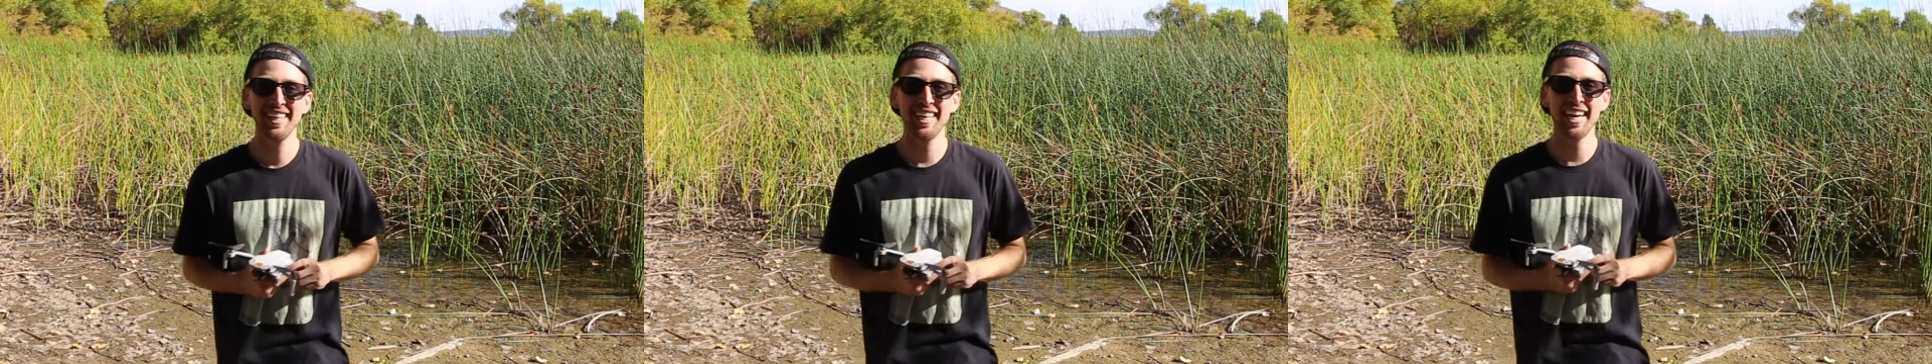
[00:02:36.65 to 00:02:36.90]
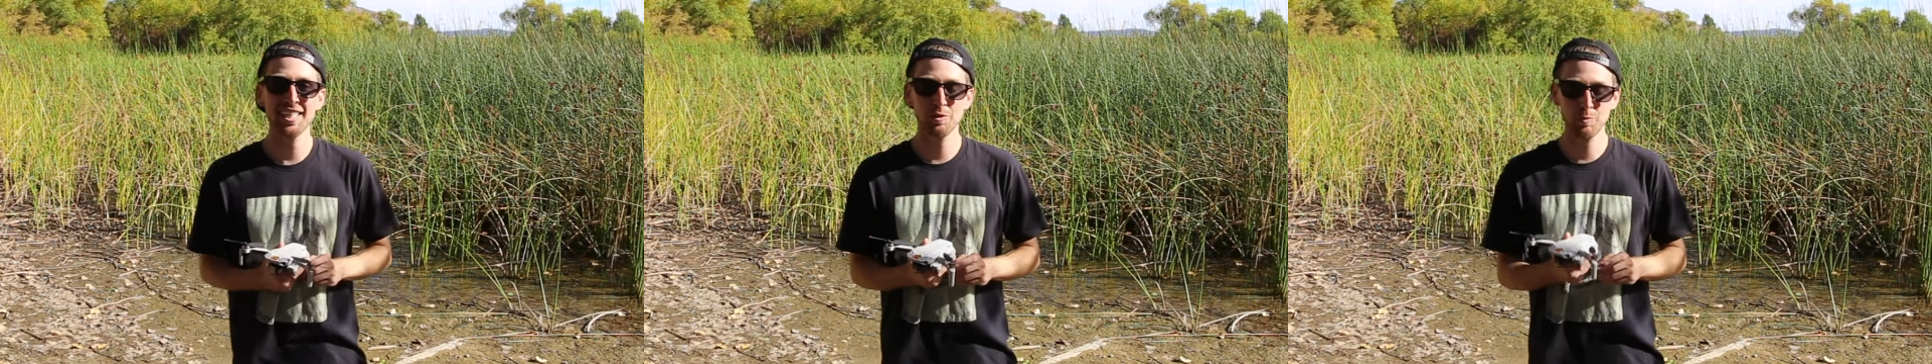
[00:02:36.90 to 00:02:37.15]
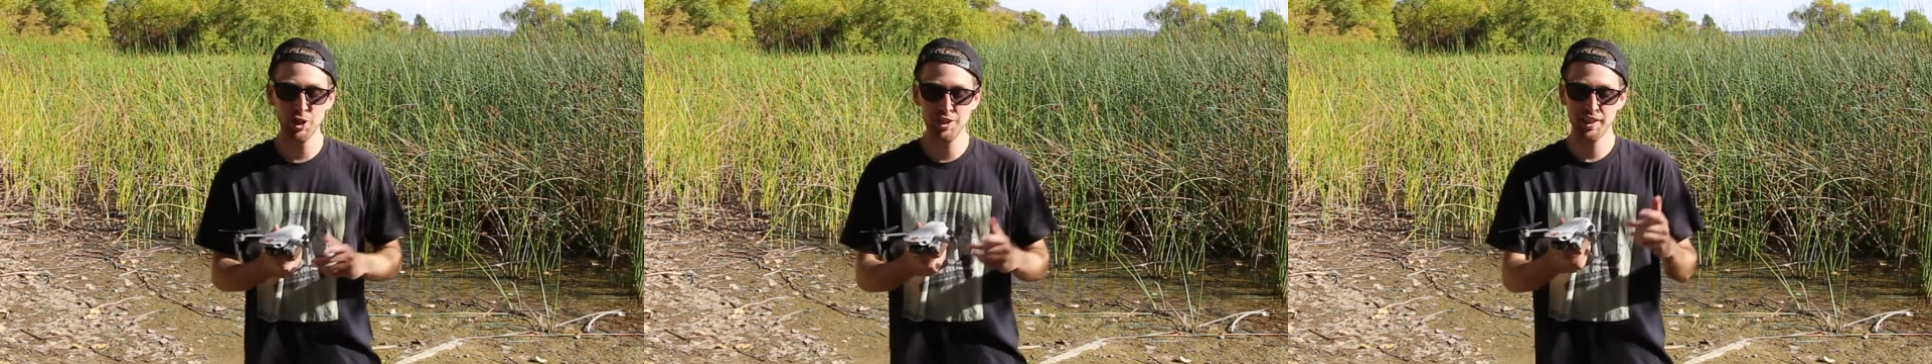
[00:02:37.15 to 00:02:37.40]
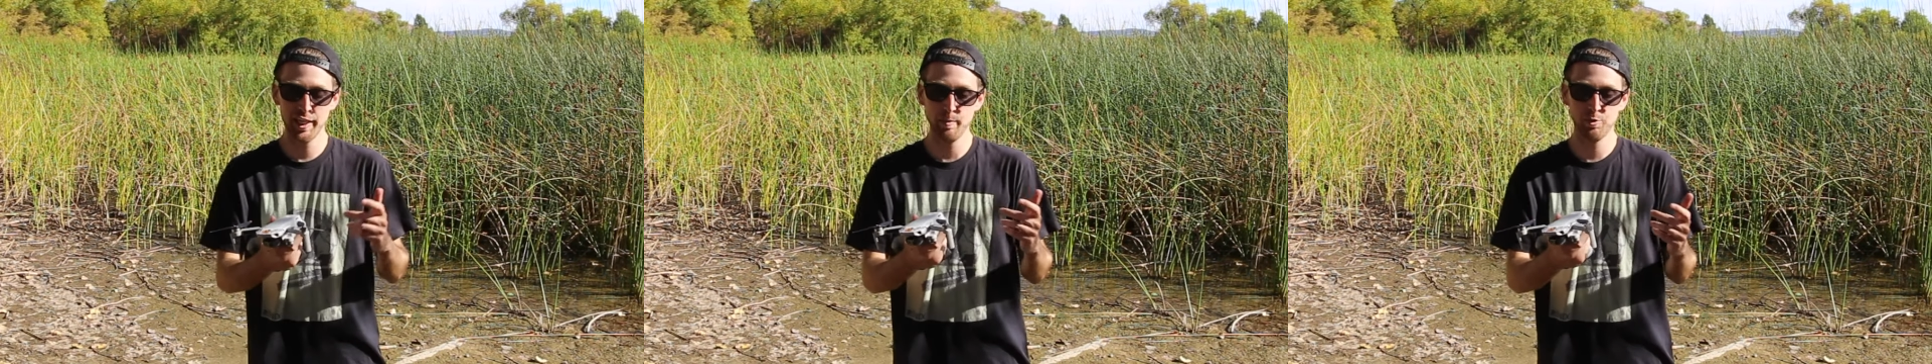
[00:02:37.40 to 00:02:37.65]
It has some
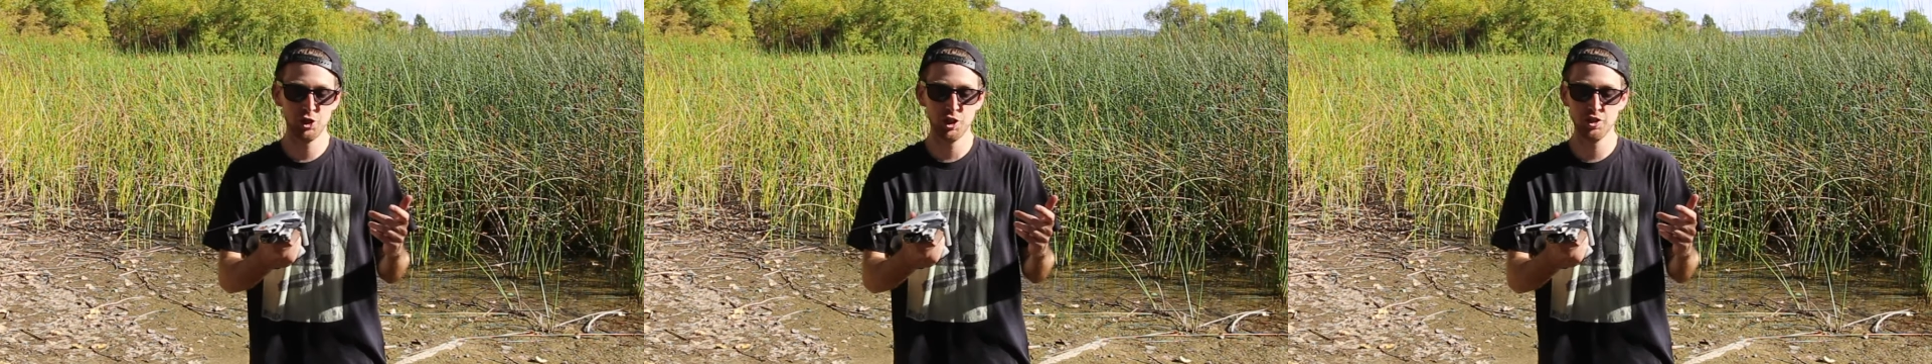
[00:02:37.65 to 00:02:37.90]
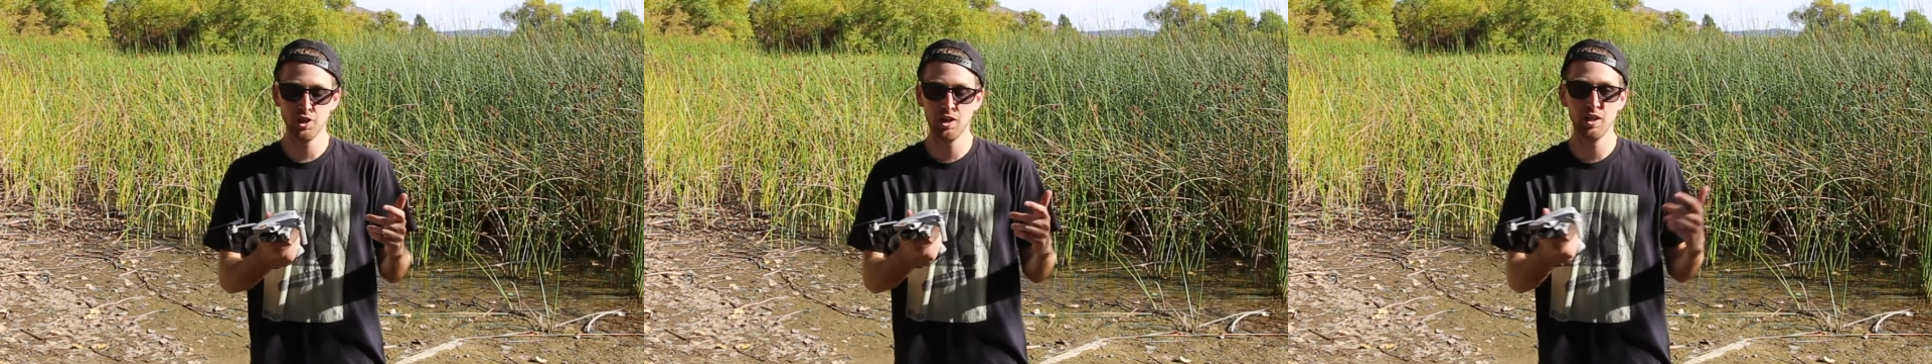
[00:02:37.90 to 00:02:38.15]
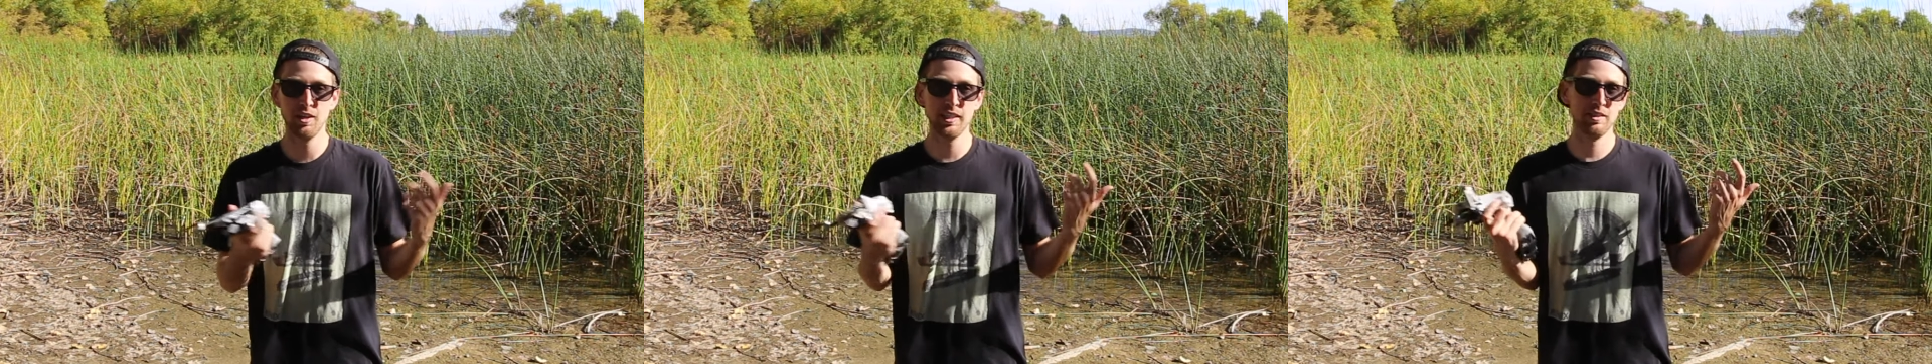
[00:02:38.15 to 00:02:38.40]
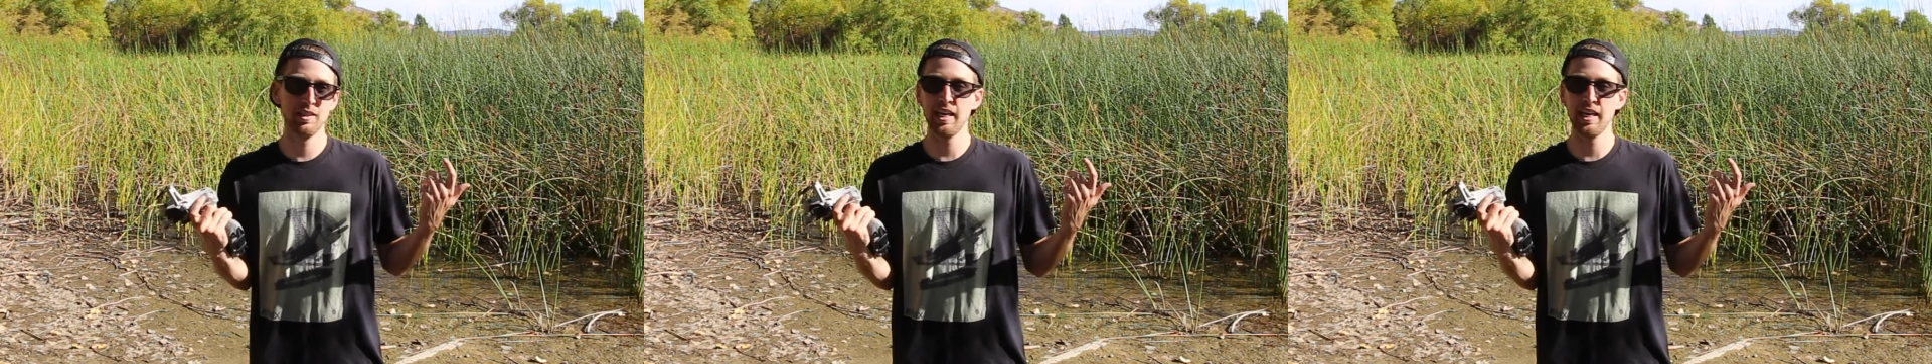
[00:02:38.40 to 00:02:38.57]
good tips just on